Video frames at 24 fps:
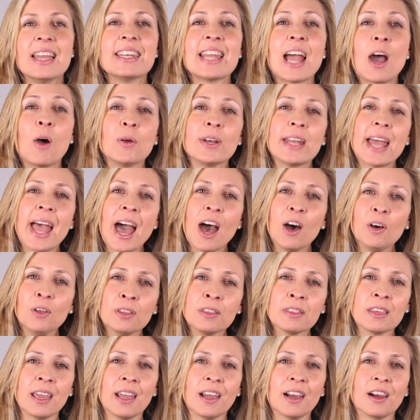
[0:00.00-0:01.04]
Now, in
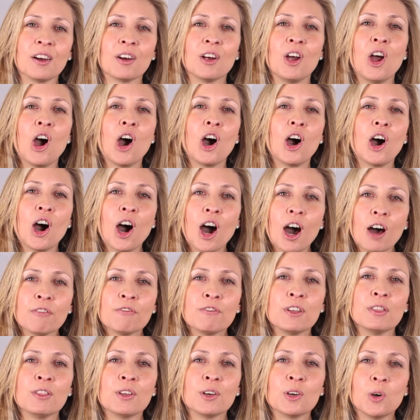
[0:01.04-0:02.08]
healthcare,
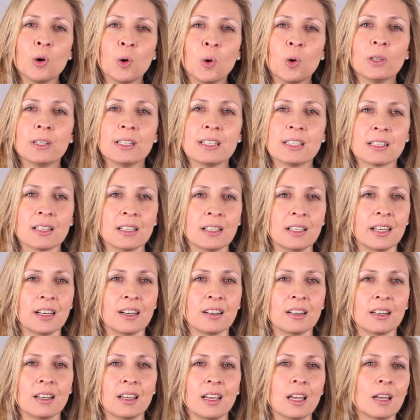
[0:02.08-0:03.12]
often the goal is
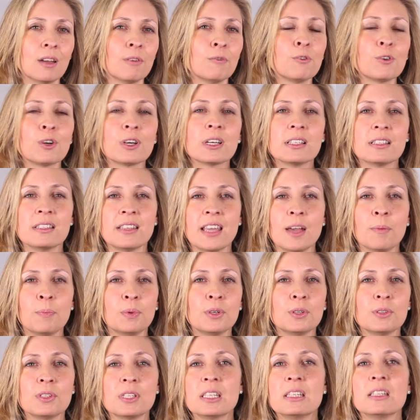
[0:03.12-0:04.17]
clear. For
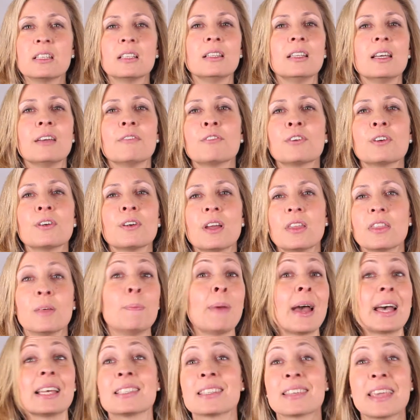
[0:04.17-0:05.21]
example, to deliver the
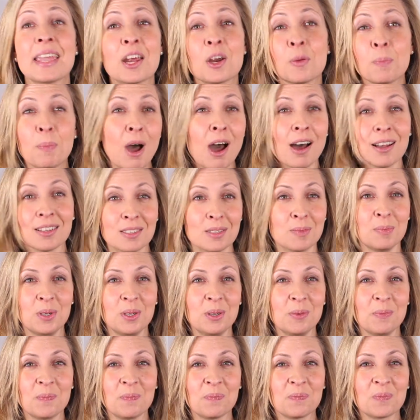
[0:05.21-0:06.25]
best care
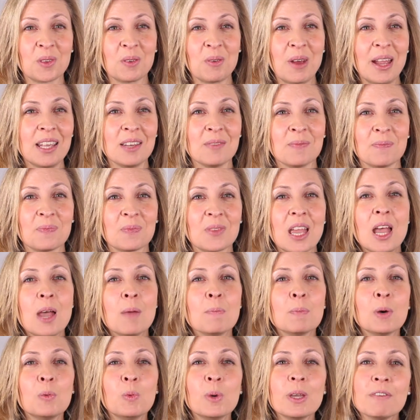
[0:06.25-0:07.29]
possible, right?
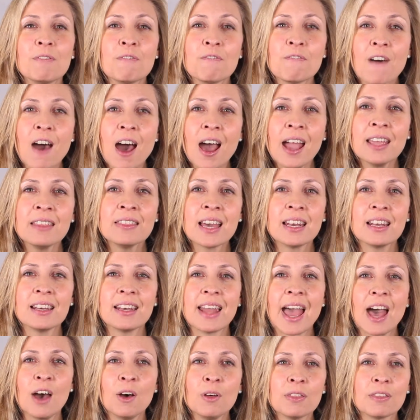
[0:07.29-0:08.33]
But we find that
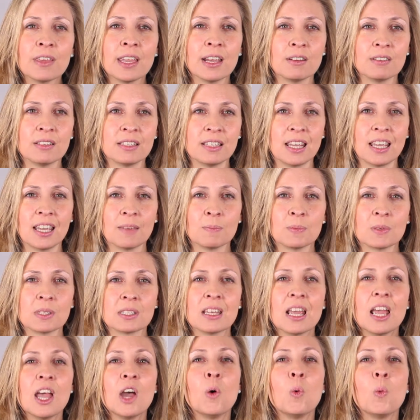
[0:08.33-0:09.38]
in healthcare
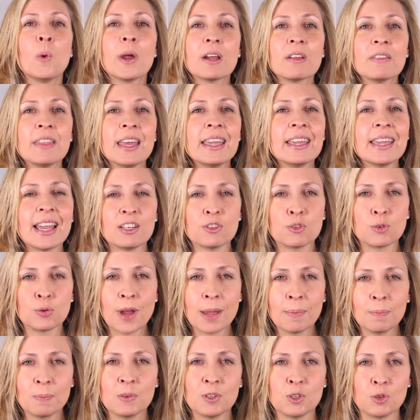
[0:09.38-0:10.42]
teams, where they get
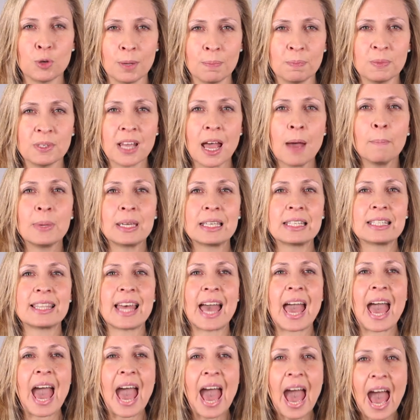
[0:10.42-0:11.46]
tripped up is
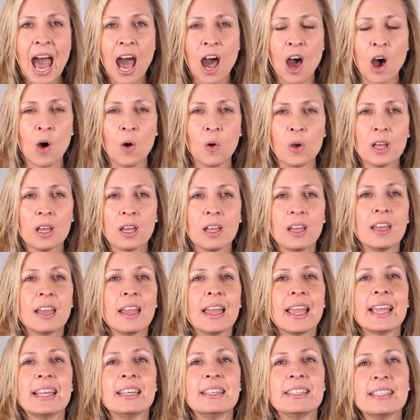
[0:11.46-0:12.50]
the how.
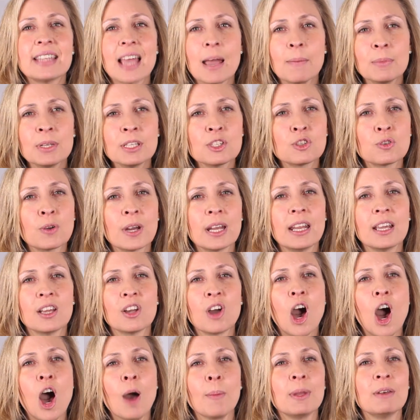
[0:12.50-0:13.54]
in demonstrating
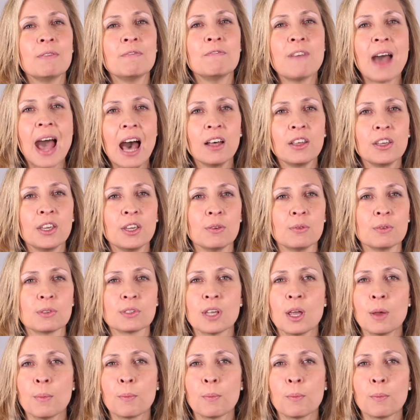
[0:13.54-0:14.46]
common values,